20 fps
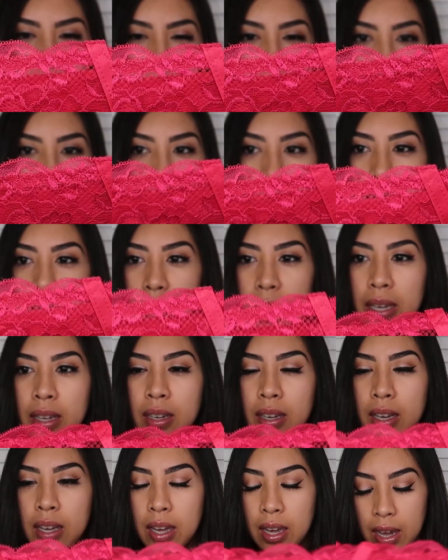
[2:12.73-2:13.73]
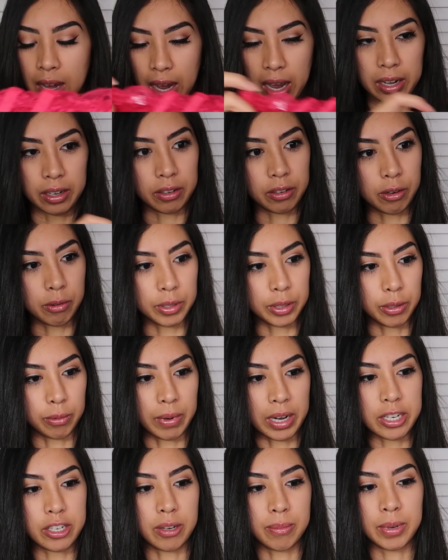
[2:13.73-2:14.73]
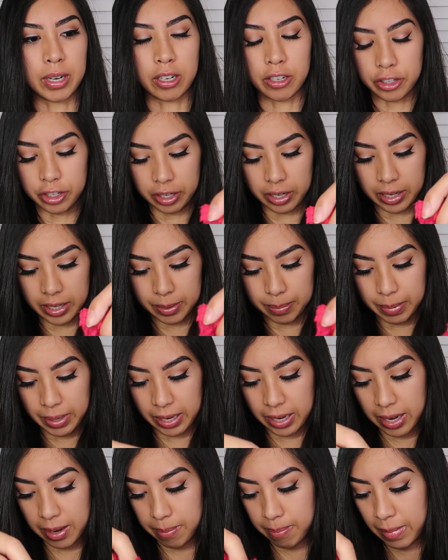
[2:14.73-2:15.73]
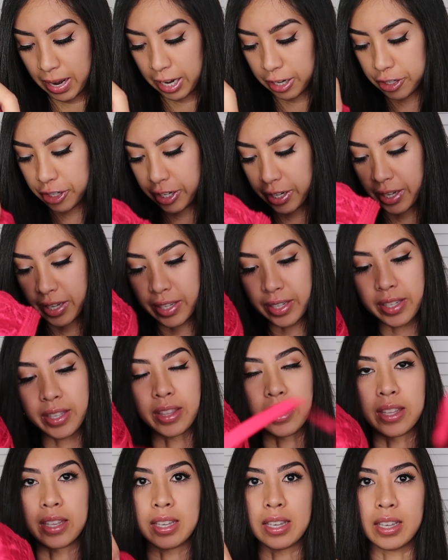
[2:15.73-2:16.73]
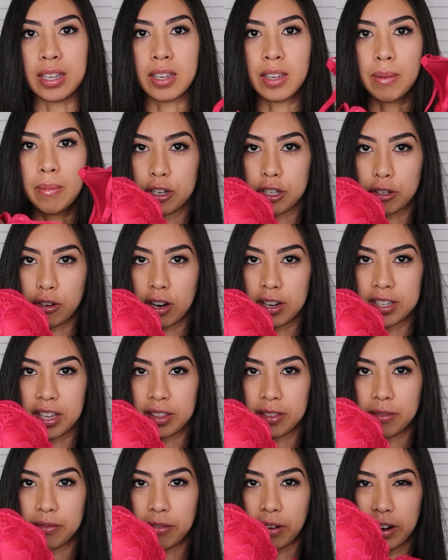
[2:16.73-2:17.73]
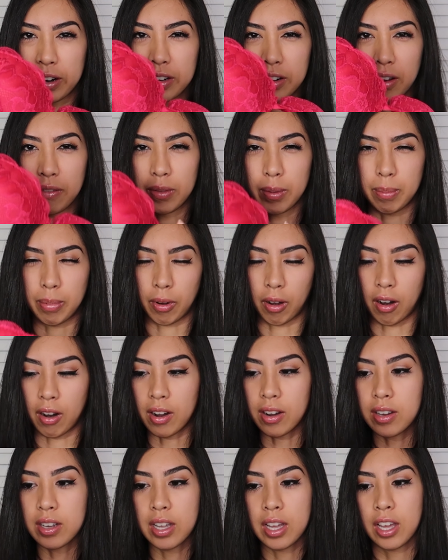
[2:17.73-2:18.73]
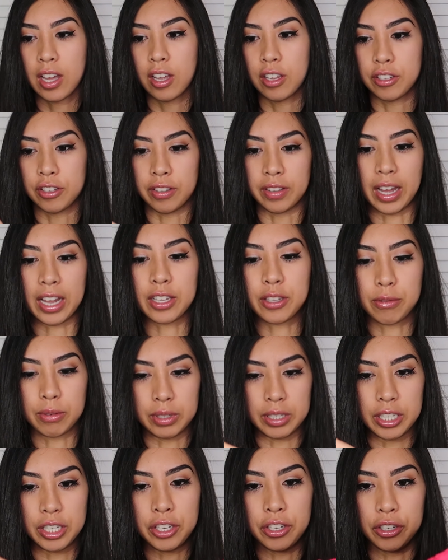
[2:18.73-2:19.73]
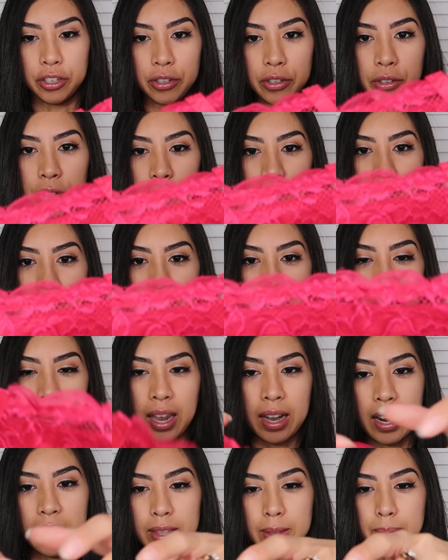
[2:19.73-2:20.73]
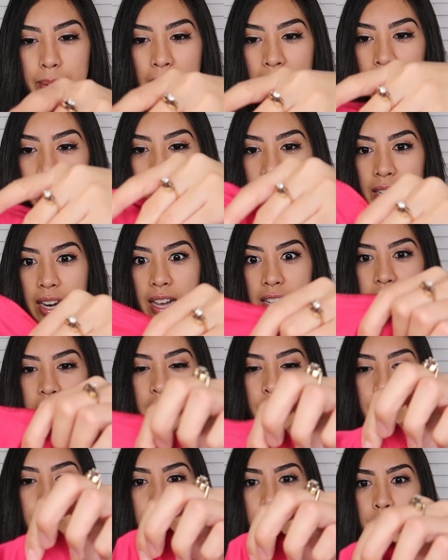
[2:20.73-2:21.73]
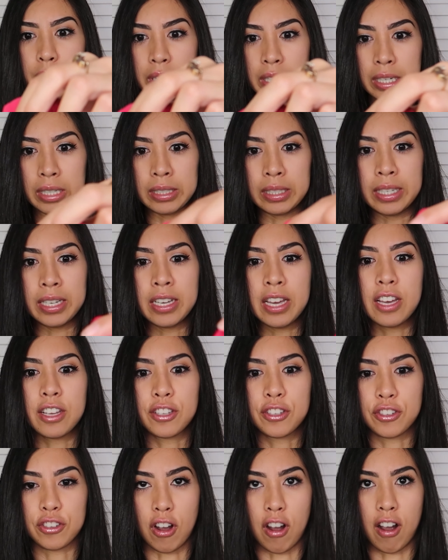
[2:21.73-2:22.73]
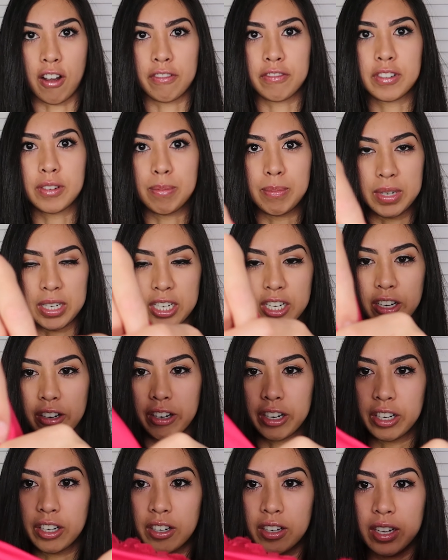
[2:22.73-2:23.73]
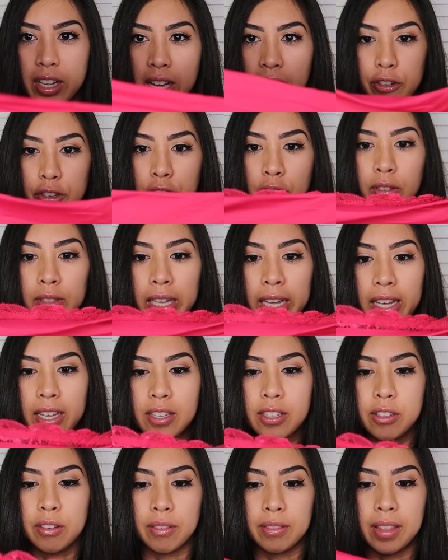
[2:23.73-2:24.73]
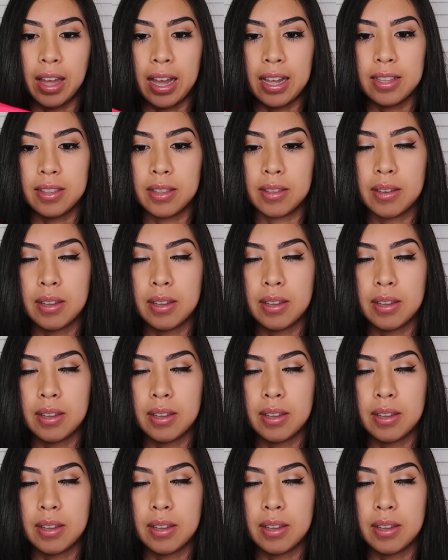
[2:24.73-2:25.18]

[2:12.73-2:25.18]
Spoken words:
of like the piping. I don't know what the right terminology is, but it matches the crisscross at the front of the bra. So that's really cute. And at the back, it has this really soft material. There's no lace, so that